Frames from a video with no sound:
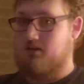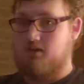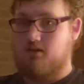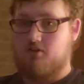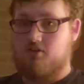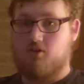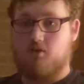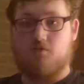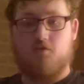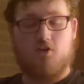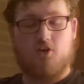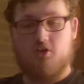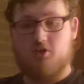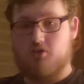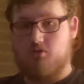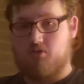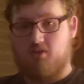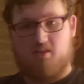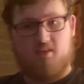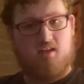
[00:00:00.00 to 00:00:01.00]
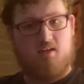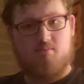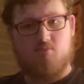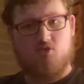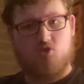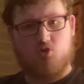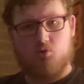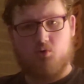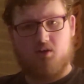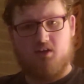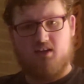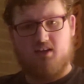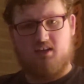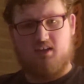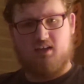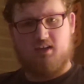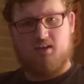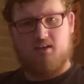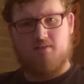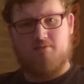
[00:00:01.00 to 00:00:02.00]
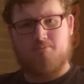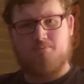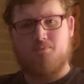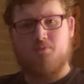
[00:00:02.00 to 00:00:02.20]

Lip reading: So if you're going to do the same story again,